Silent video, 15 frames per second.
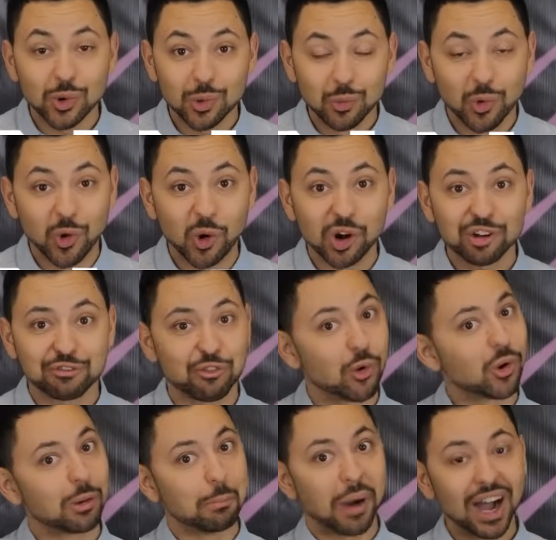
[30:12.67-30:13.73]
award
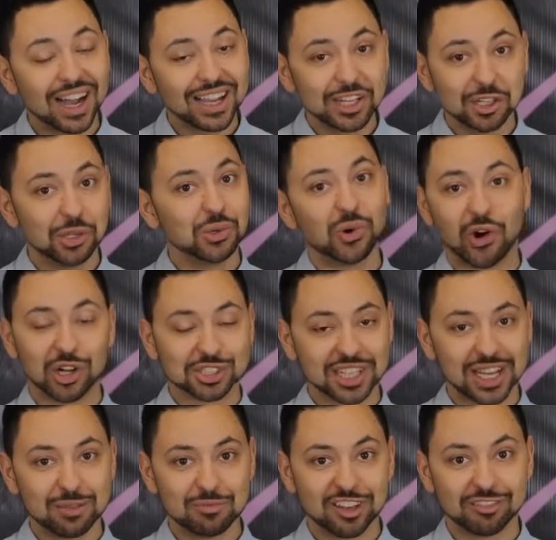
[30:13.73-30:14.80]
for my new
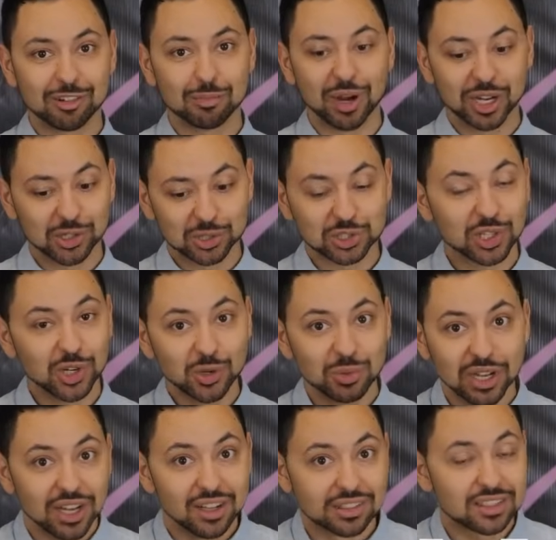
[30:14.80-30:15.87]
all-time favorite microscope,
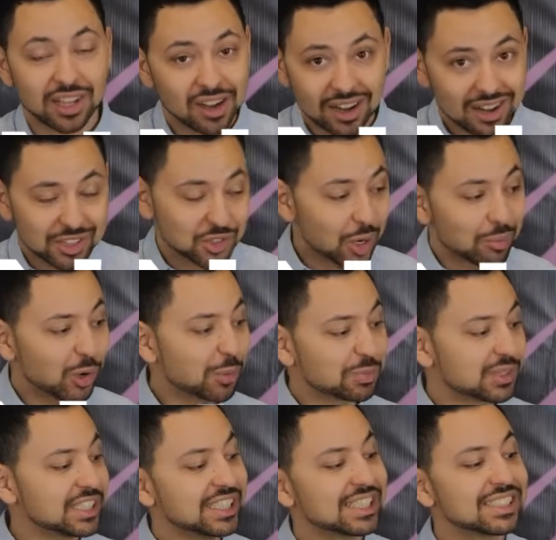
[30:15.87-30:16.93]
drumroll
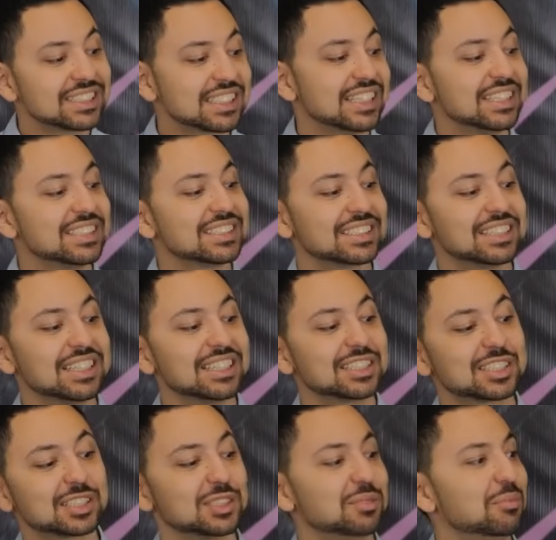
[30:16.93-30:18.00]
please, is
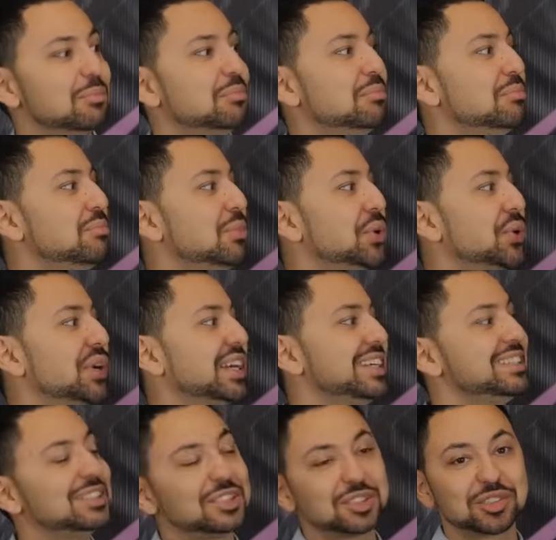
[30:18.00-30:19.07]
this
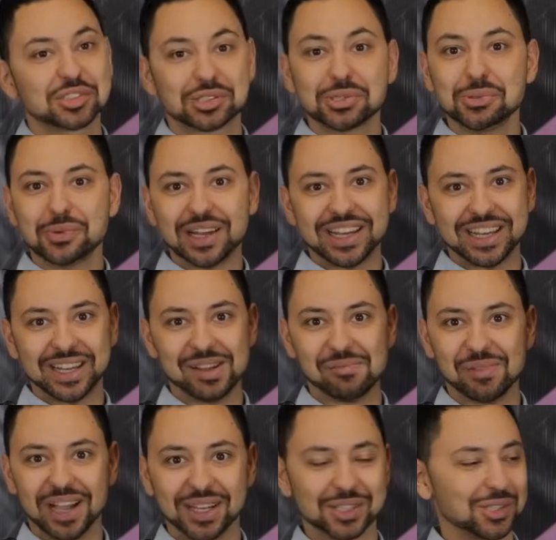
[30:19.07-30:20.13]
MOYSUWE
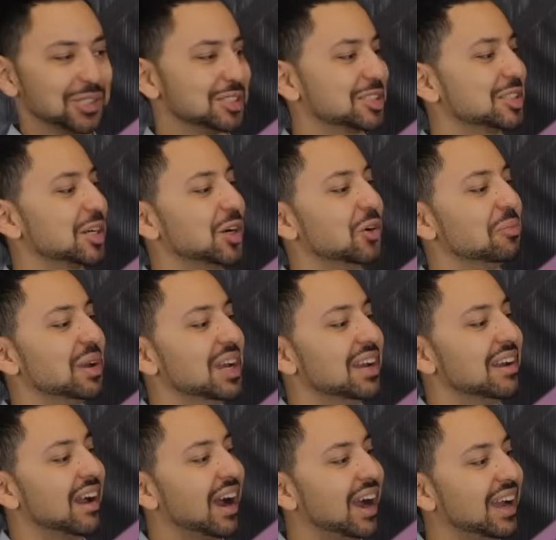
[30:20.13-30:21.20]
microscope.
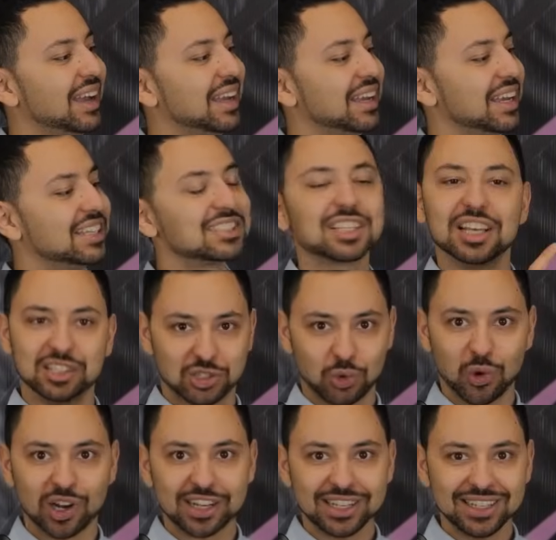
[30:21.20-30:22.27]
It's
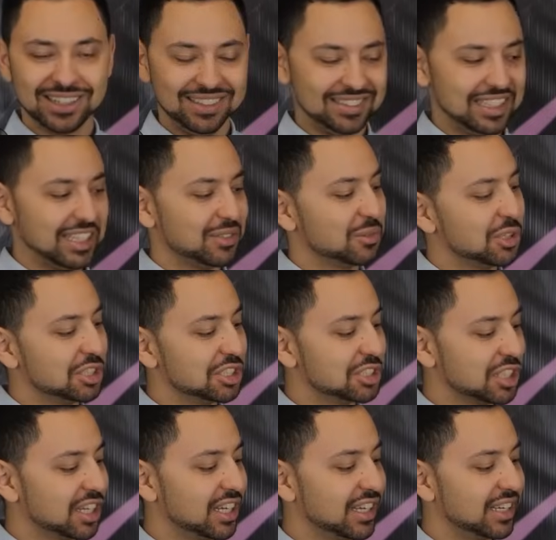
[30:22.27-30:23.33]
quirky, which is
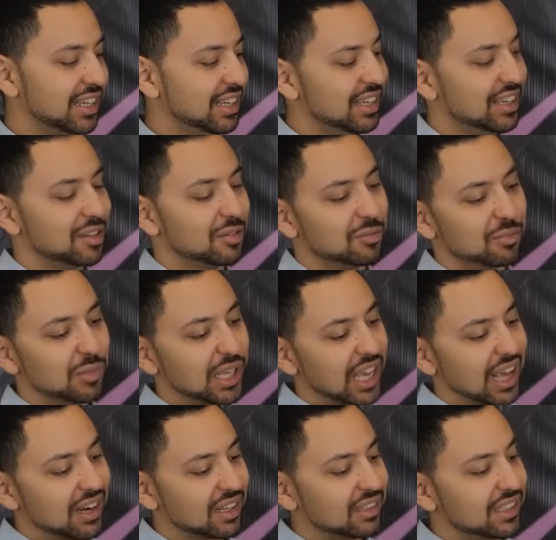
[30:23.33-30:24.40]
good.
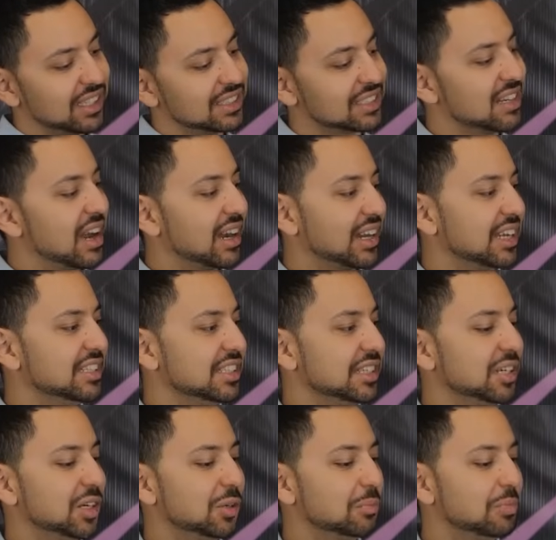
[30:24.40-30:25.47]
Mechanically, it's not
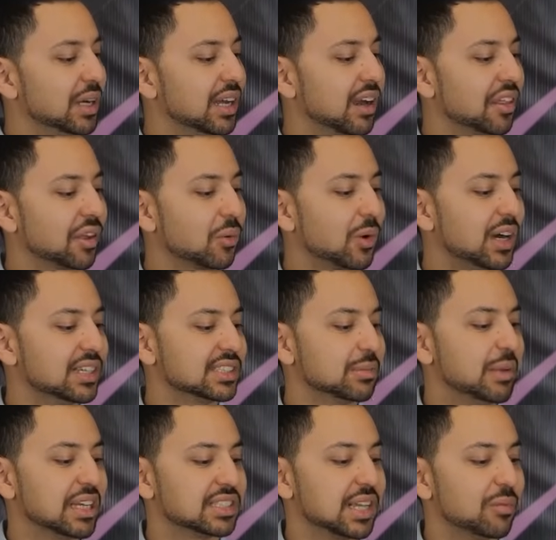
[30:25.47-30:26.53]
ideal, but otherwise it
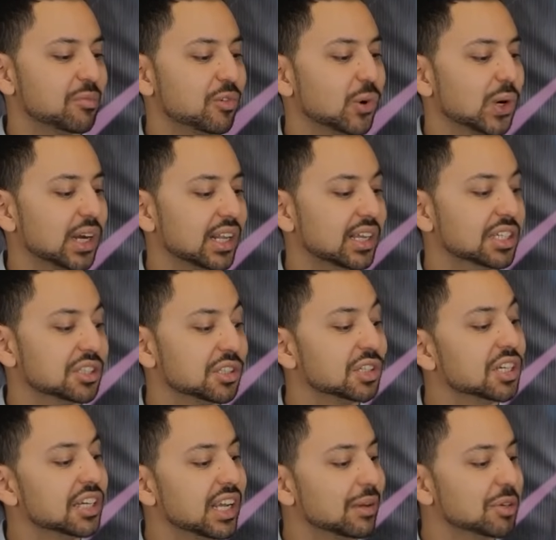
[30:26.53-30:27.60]
makes up for it in
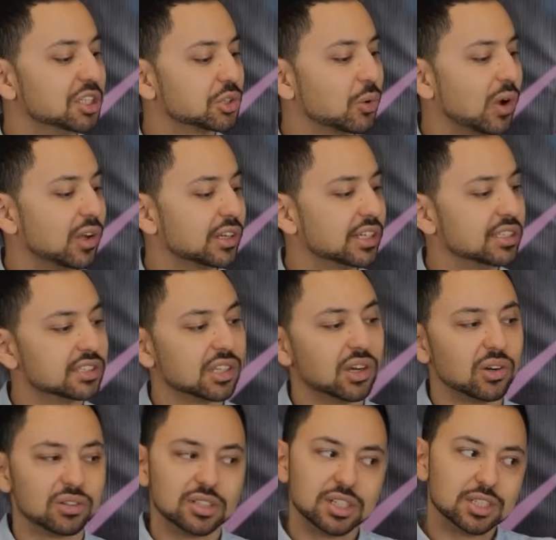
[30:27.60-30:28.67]
good image quality.
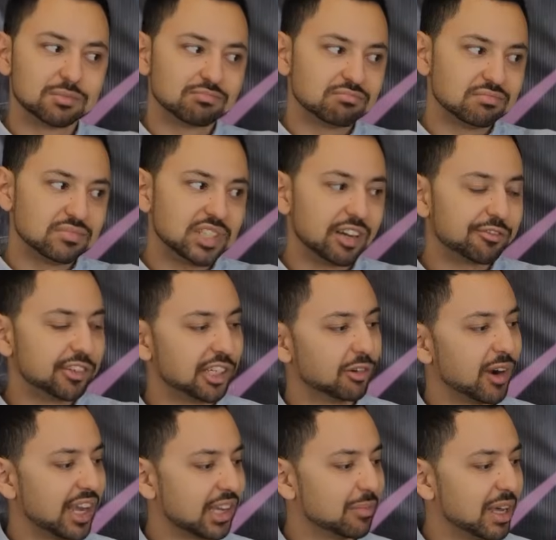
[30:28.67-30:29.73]
So definitely
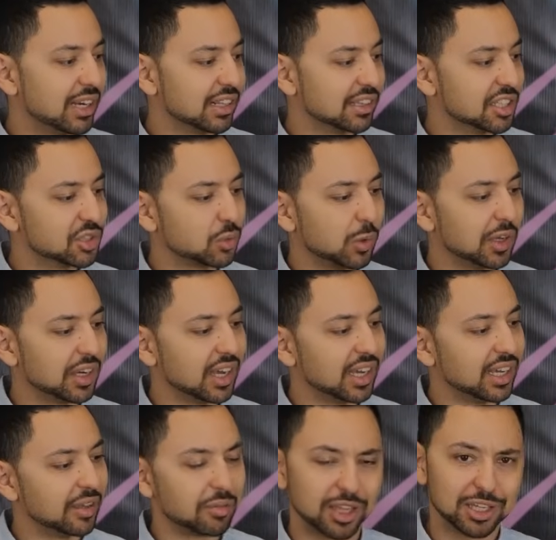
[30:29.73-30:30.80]
recommending this one.
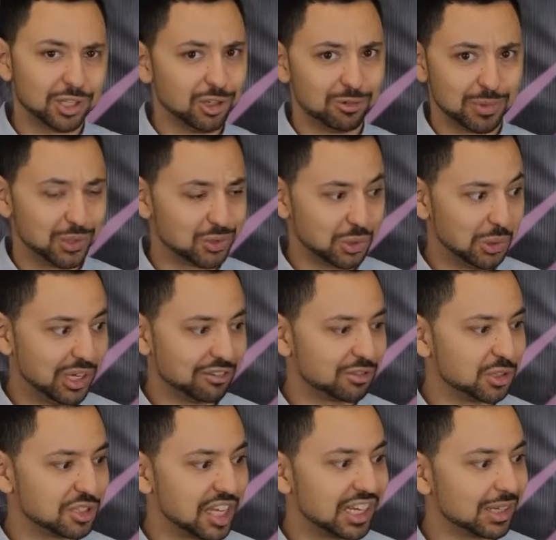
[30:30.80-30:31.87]
I thank you, MOYSUWE,
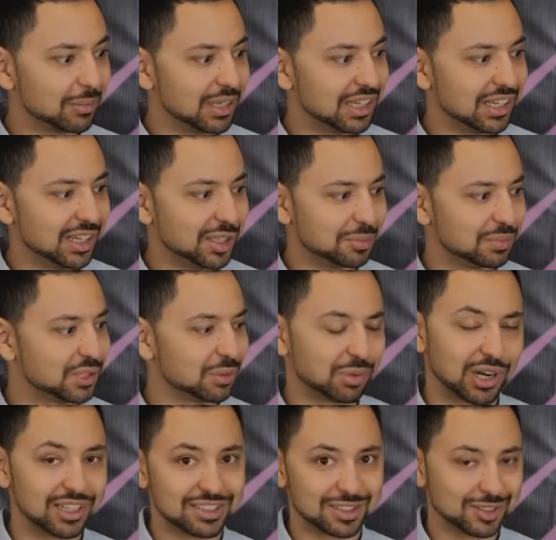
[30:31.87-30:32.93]
for sending me a
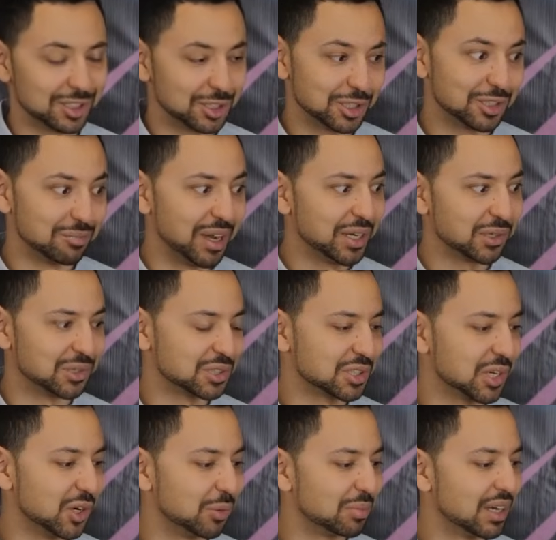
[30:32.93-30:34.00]
surprisingly good
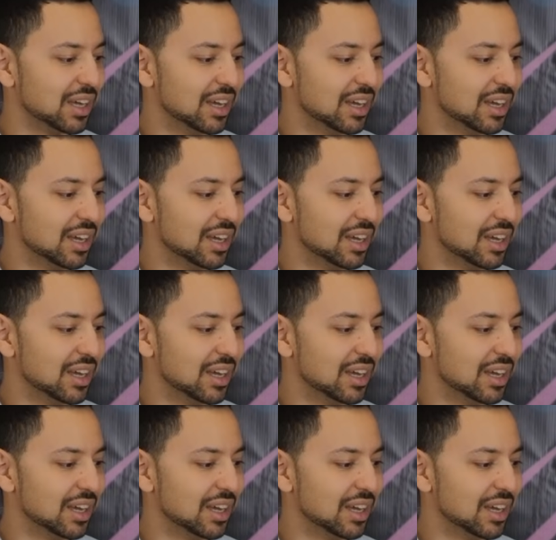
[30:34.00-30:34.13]
microscope.